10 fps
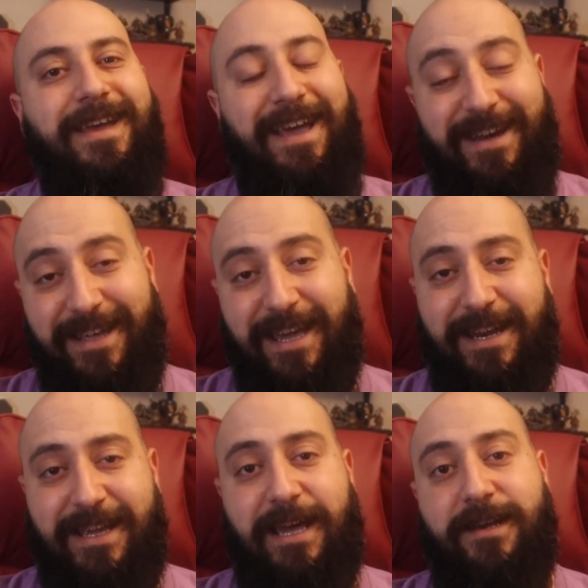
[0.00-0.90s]
and
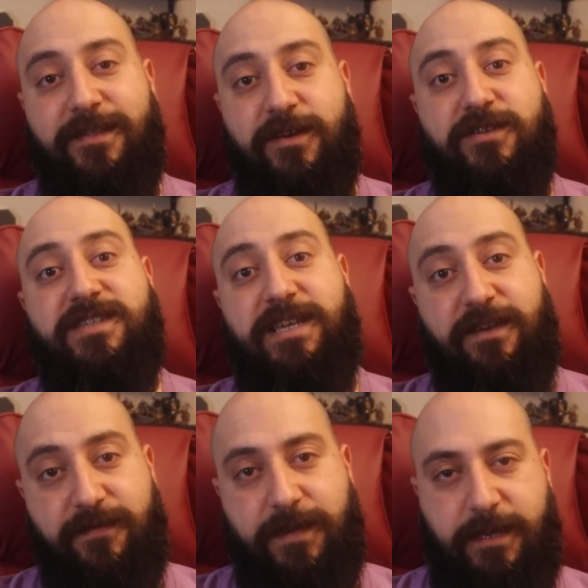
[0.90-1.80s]
getting out of there
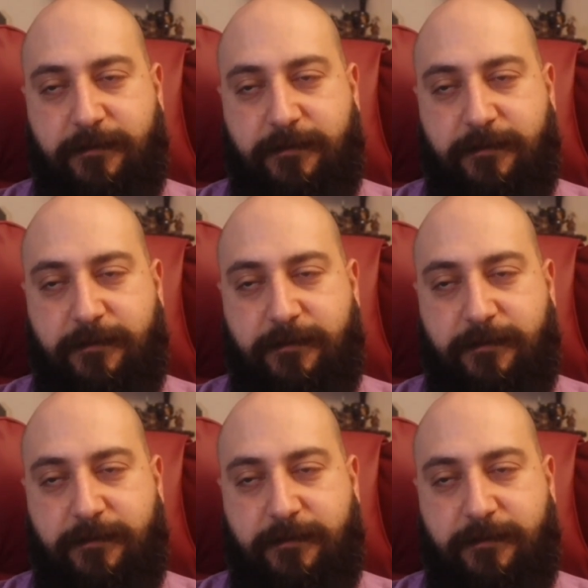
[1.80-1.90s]
safely.